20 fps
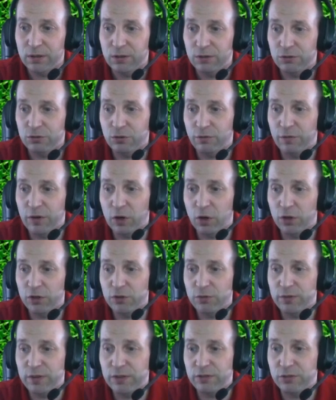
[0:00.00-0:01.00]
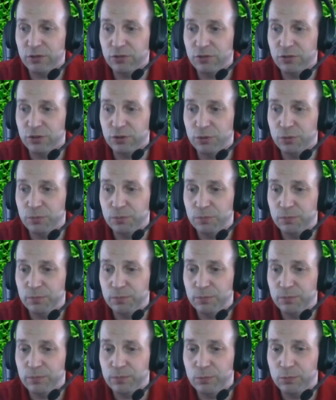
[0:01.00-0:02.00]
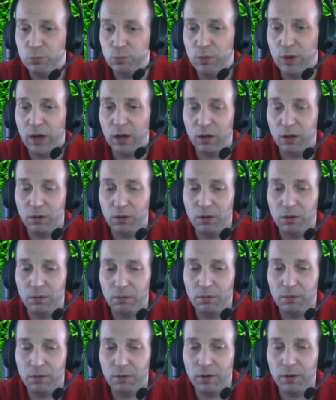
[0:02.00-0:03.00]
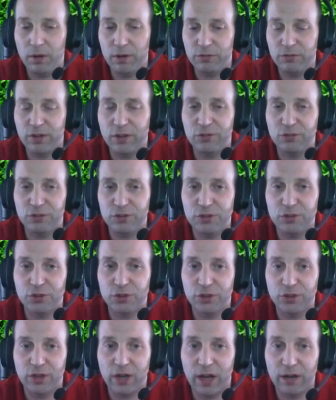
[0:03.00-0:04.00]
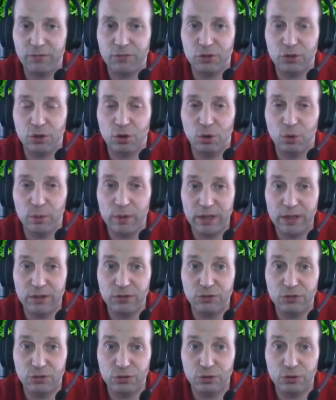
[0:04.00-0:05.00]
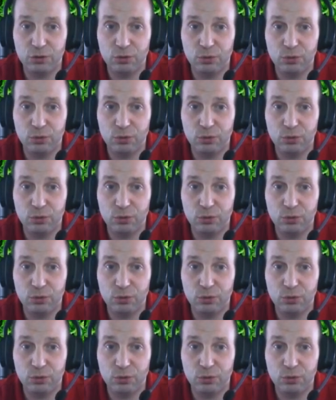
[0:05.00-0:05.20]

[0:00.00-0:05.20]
So then all you need to do, well, essentially you're going to have to go into